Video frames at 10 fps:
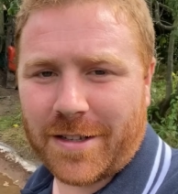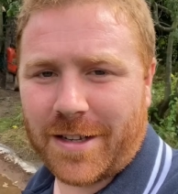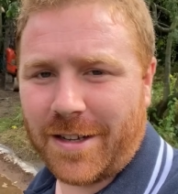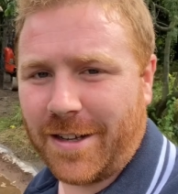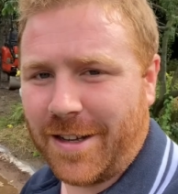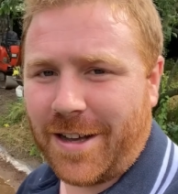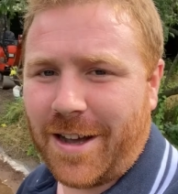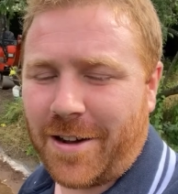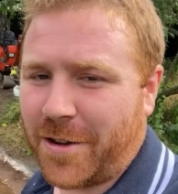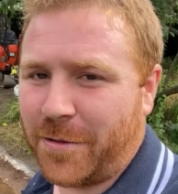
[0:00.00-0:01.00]
And
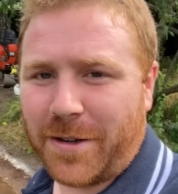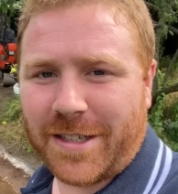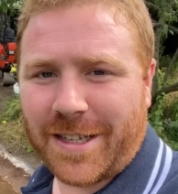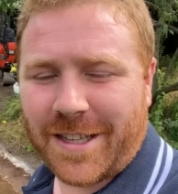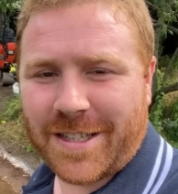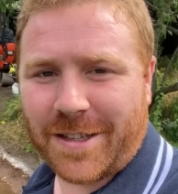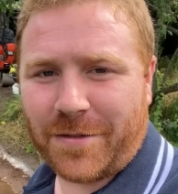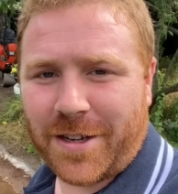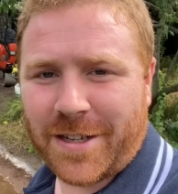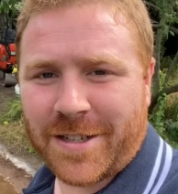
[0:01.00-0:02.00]
I can't wait to get this thing
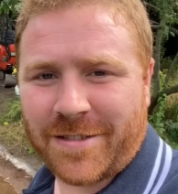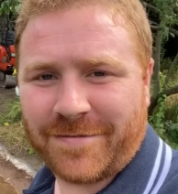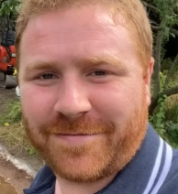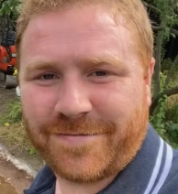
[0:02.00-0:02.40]
finished.